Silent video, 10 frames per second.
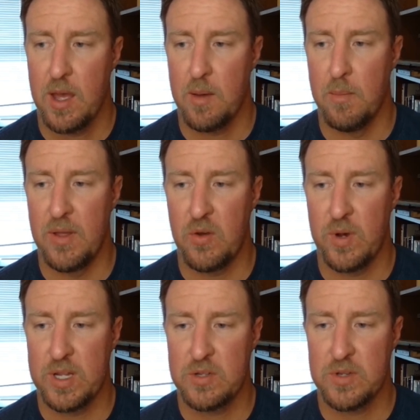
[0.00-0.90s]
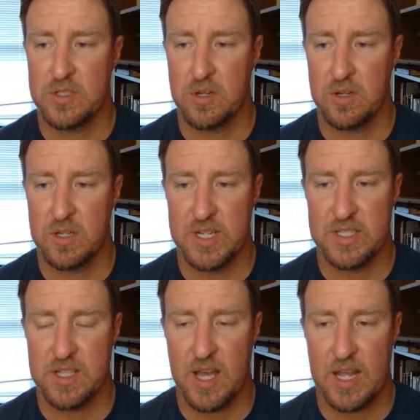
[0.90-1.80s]
But the one who has heard and
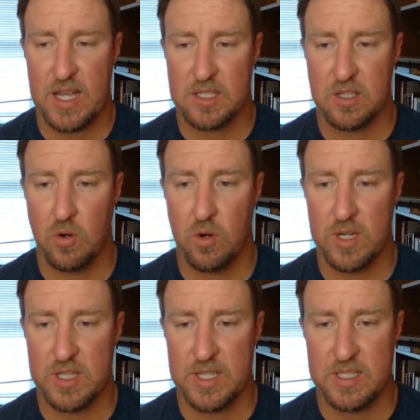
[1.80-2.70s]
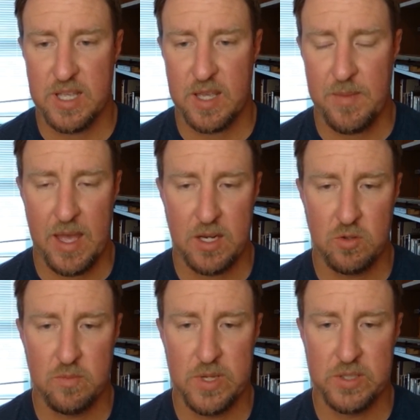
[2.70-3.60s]
has not acted accordingly is like a man
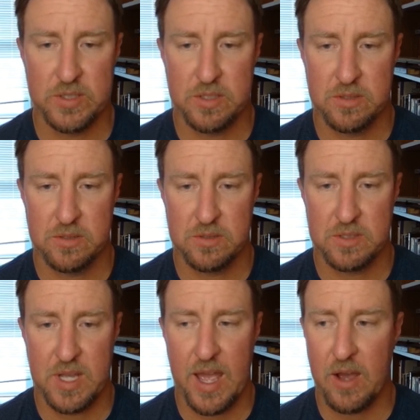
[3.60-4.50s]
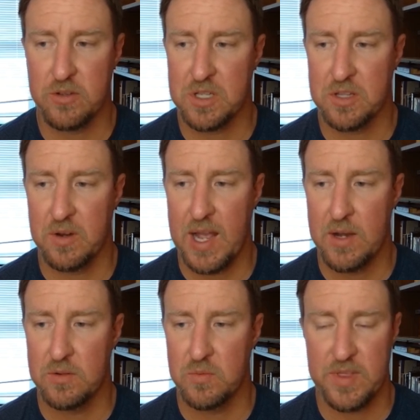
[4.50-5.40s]
who built a house on the
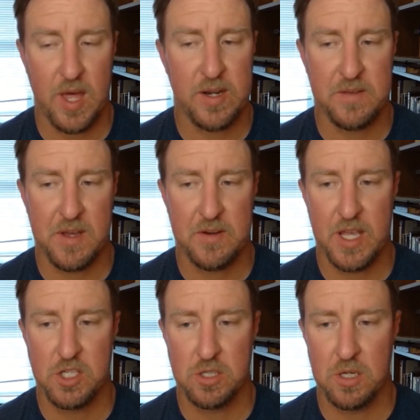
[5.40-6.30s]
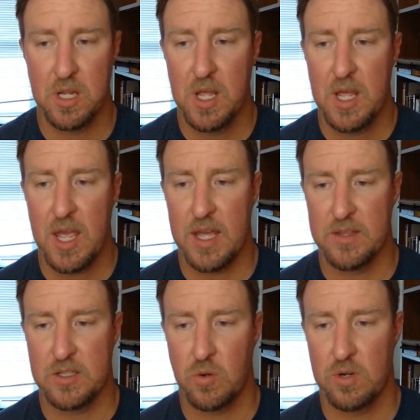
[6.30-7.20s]
ground without any foundation, and
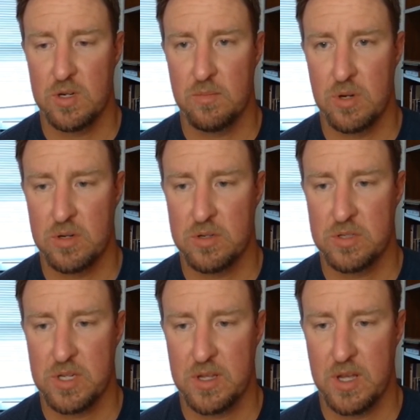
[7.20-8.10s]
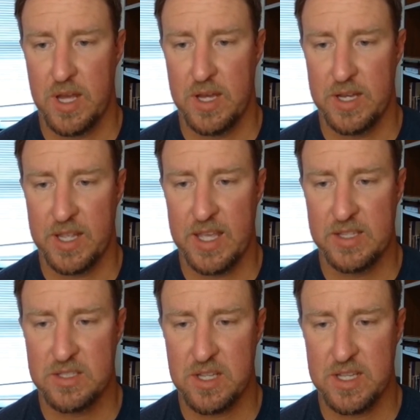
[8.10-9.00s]
the torrent burst
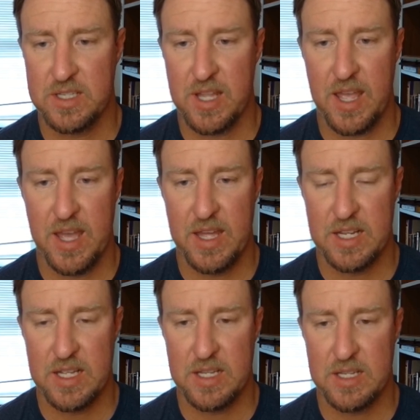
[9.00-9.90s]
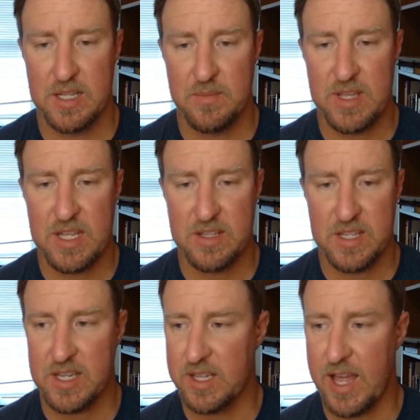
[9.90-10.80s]
against it, and immediately
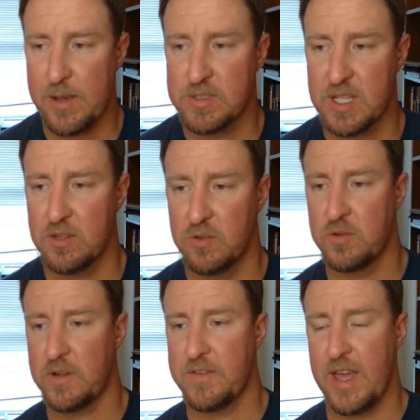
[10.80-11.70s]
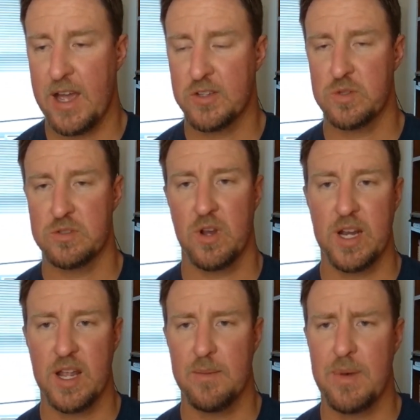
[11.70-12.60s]
it collapsed, and the ruin of the house was great."
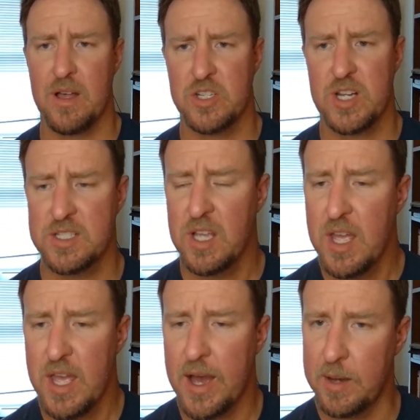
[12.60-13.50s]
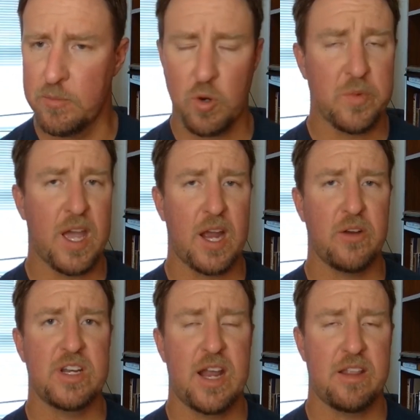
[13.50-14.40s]
And I apologize. Normally, I
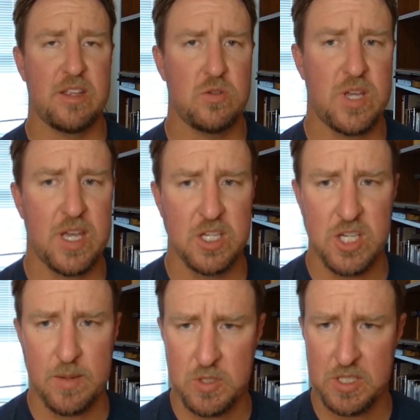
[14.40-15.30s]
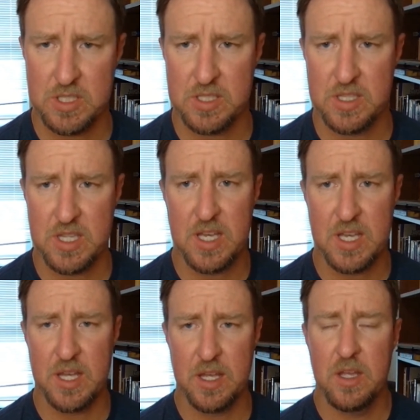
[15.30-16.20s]
read out of the New King James. This is
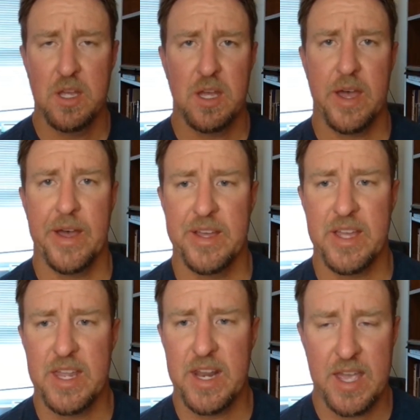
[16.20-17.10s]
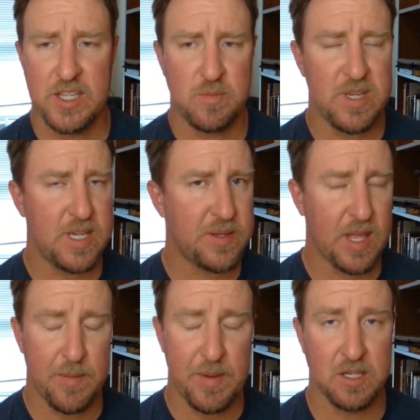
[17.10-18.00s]
the NASB.
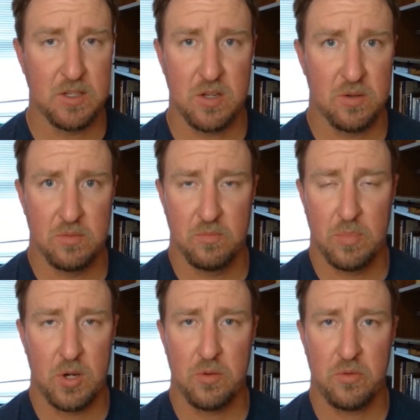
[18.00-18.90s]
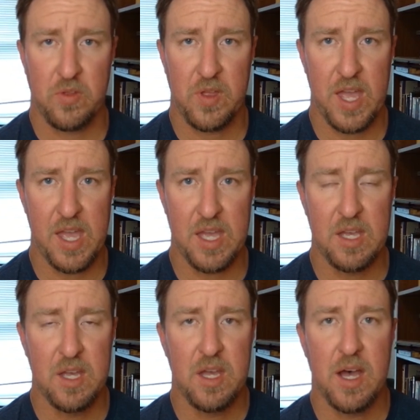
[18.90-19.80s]
I mean, they're both a
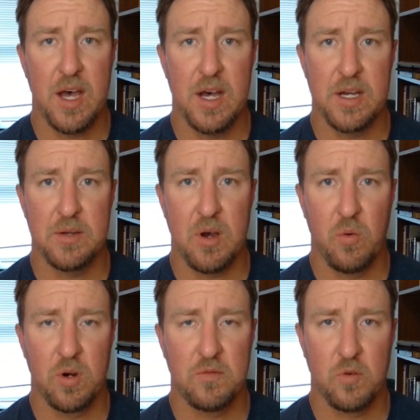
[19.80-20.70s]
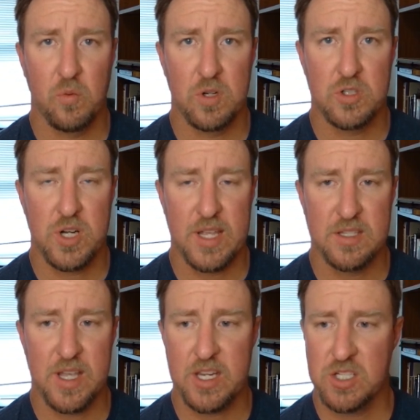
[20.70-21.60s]
word-for-word
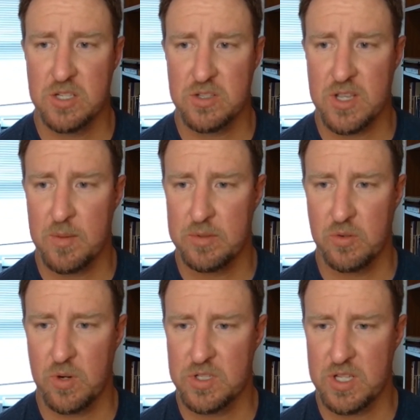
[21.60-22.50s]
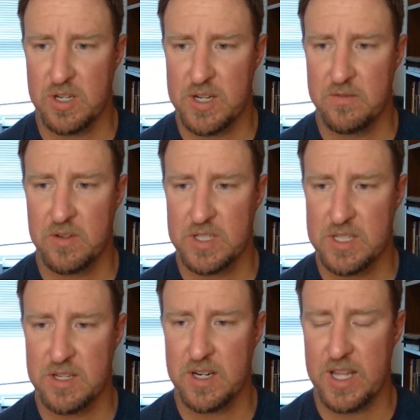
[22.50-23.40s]
translation. There's a couple of words that are different in
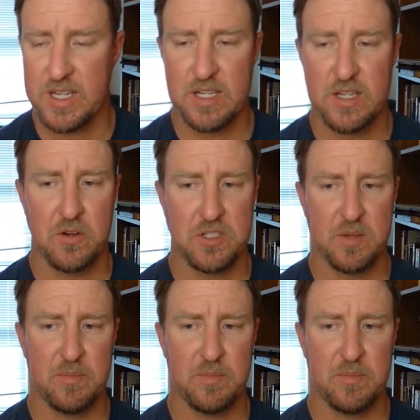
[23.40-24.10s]
there, and I didn't notice it.